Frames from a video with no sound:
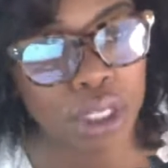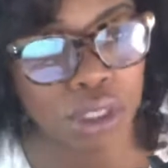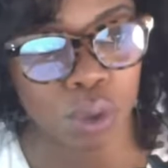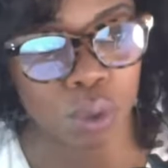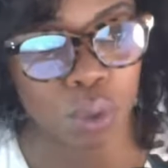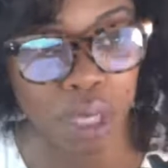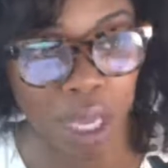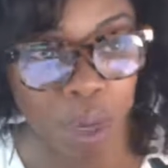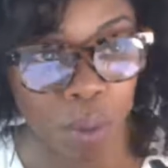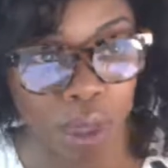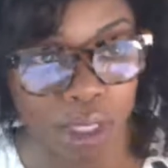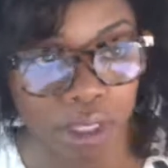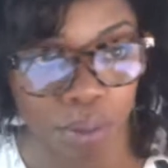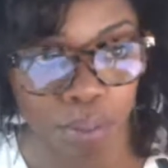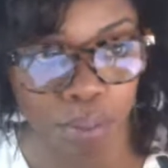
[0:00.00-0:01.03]
to what I want
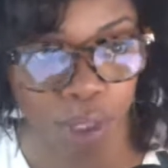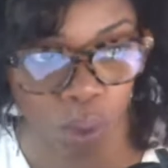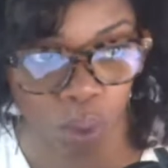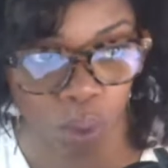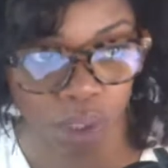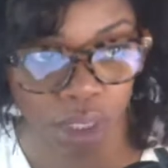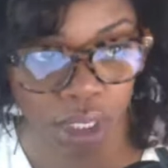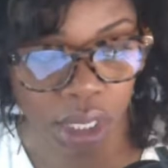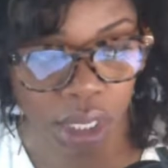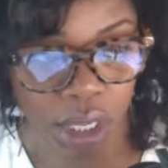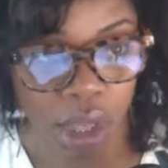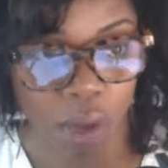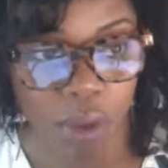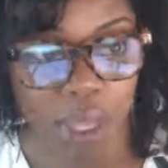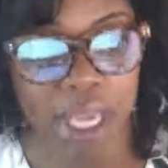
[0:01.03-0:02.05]
to build.
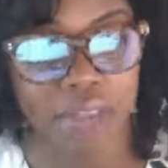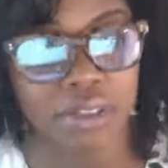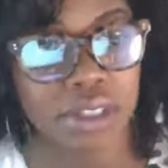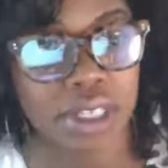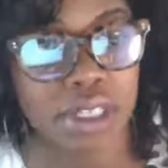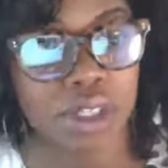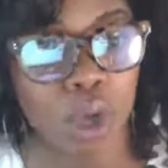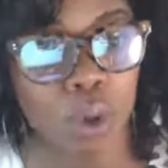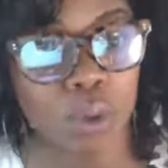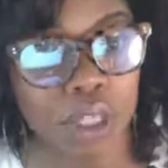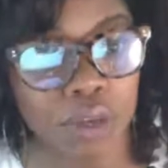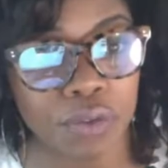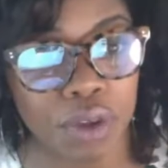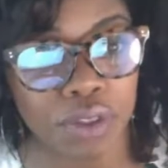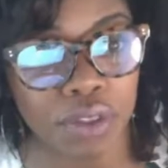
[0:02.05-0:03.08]
Okay, and this is no
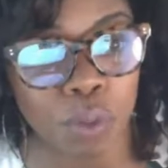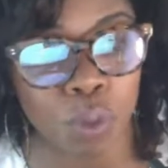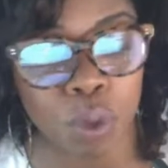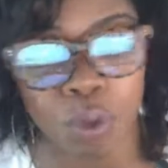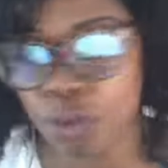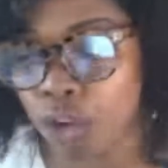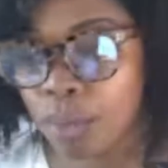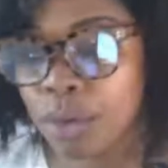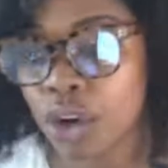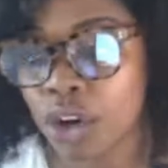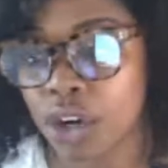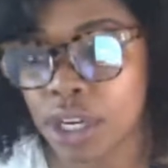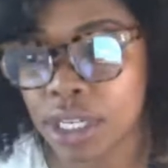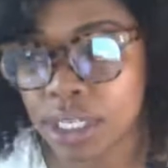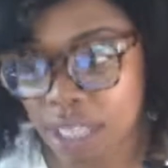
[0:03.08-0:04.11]
different from
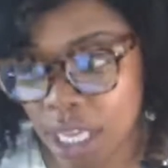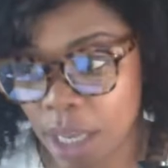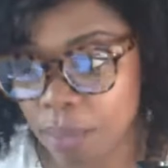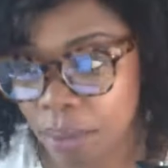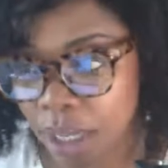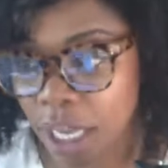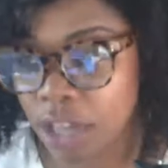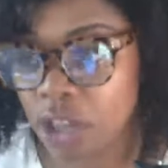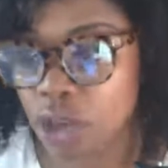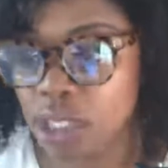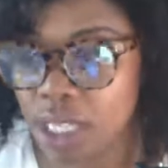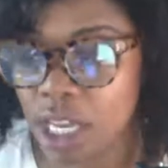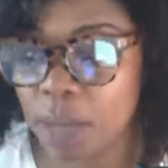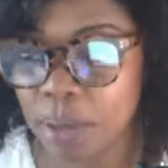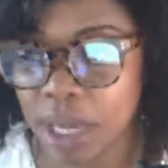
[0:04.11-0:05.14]
your estate plan. Your
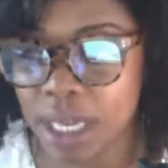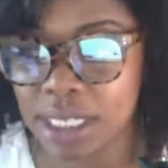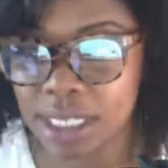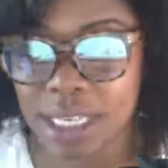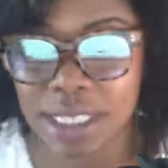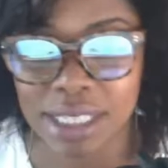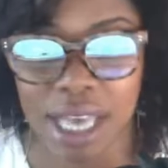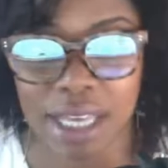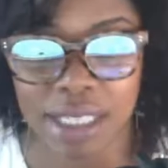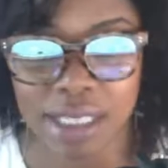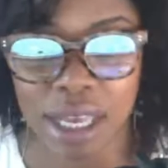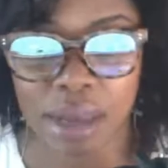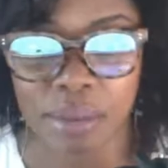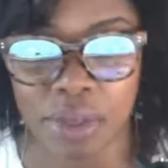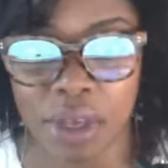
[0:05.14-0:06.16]
estate plan is the exact
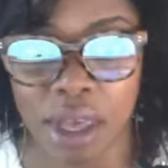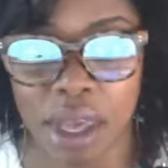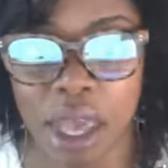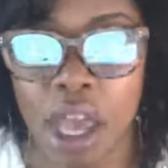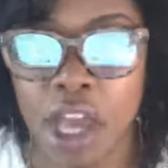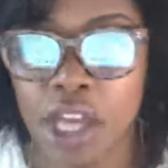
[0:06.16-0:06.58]
same thing.